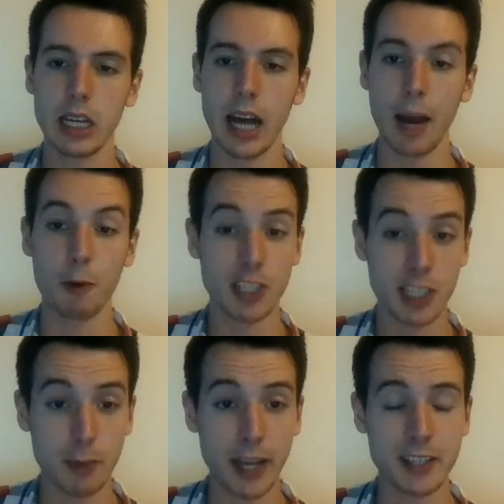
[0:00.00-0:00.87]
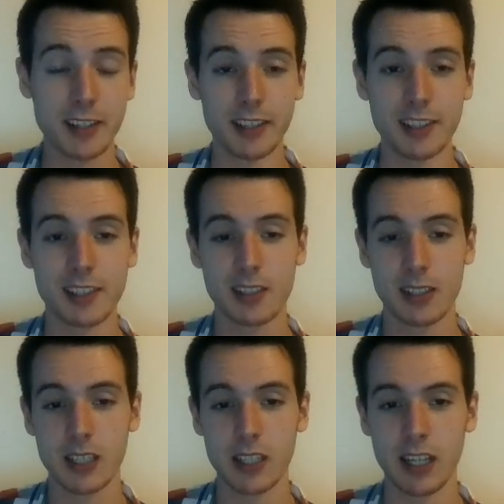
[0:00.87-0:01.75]
I was expecting this.
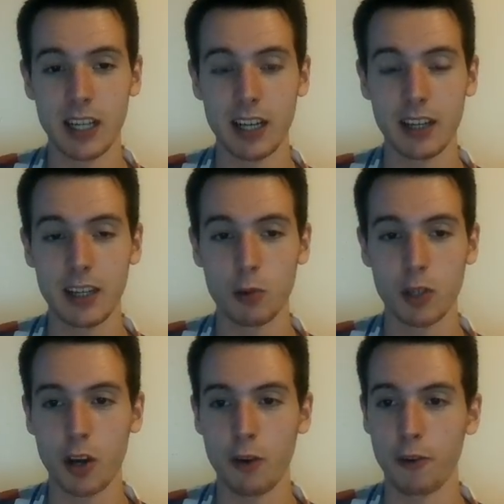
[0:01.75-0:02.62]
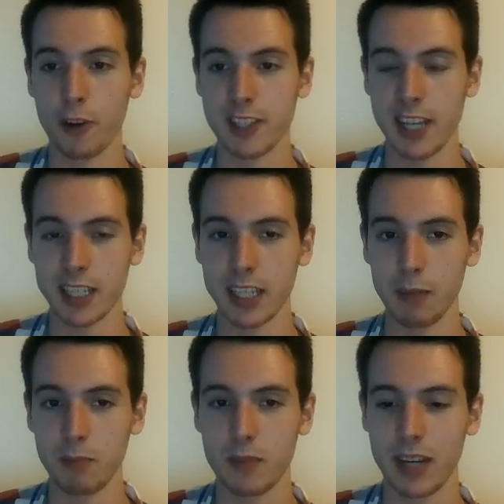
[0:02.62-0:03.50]
He would go for this
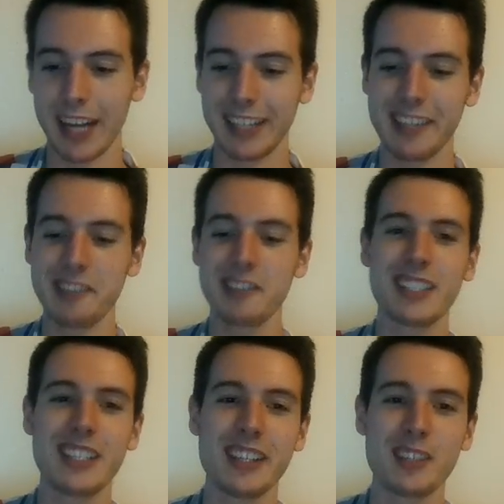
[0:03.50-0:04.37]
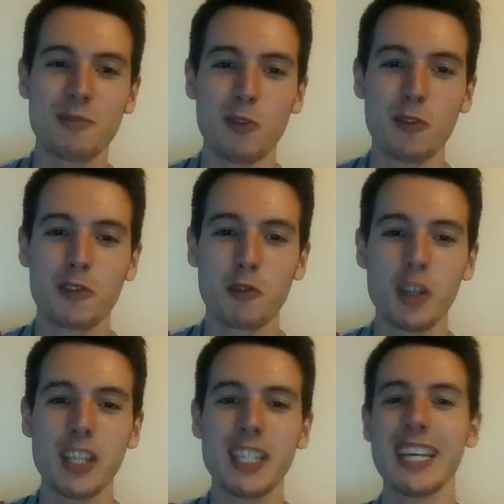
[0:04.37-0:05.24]
endgame. I didn't see this move
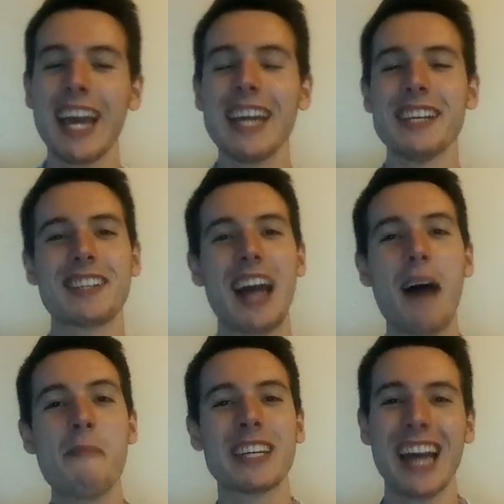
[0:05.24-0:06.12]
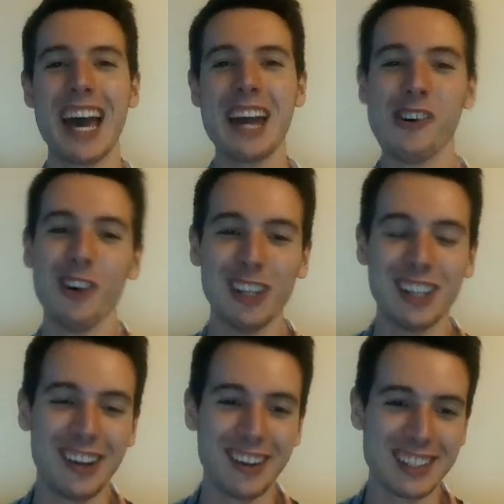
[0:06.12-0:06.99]
queen d8 coming at all,
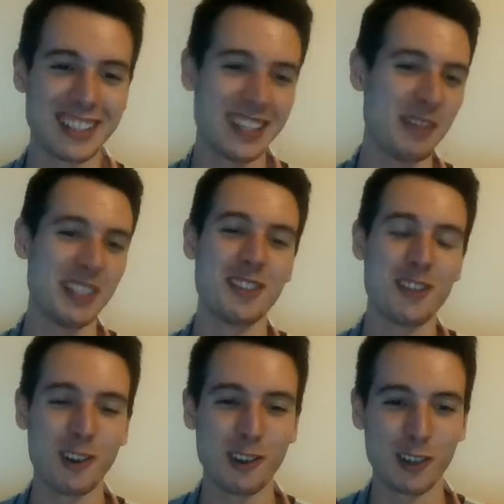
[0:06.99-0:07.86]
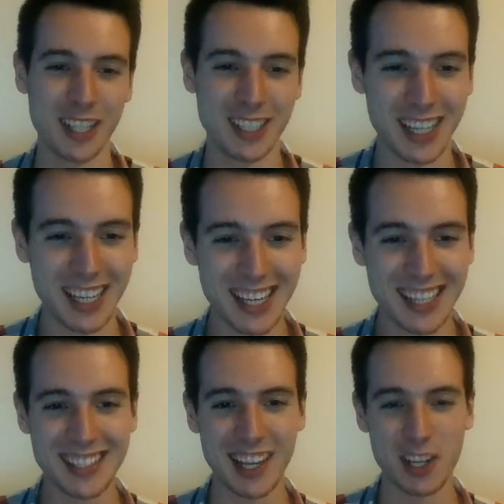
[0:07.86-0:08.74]
honestly. I mean, you don't look at
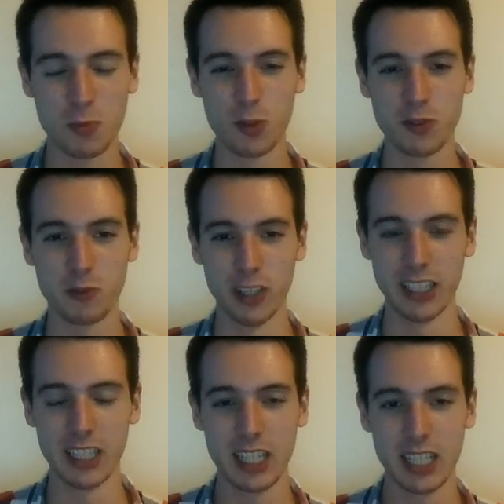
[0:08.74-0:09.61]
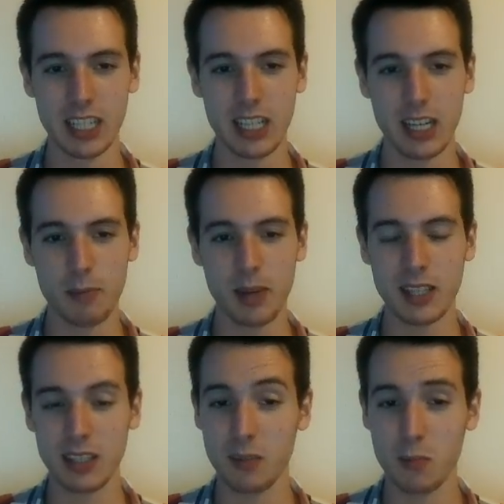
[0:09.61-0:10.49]
such moves really.
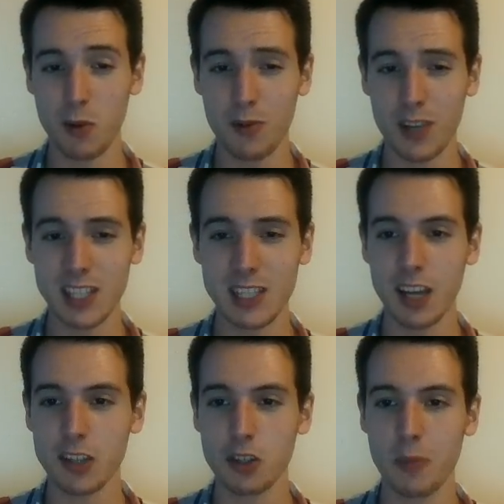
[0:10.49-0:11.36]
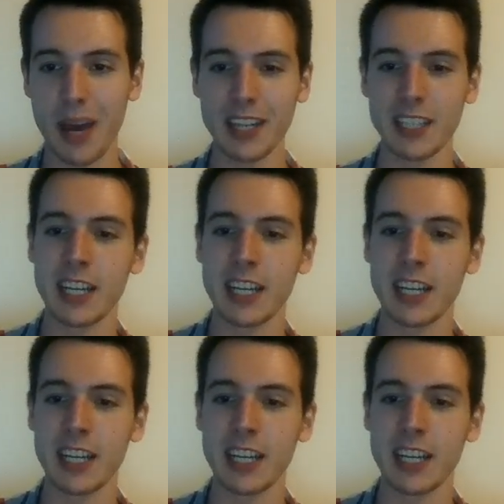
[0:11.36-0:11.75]
But the move is not too bad, and I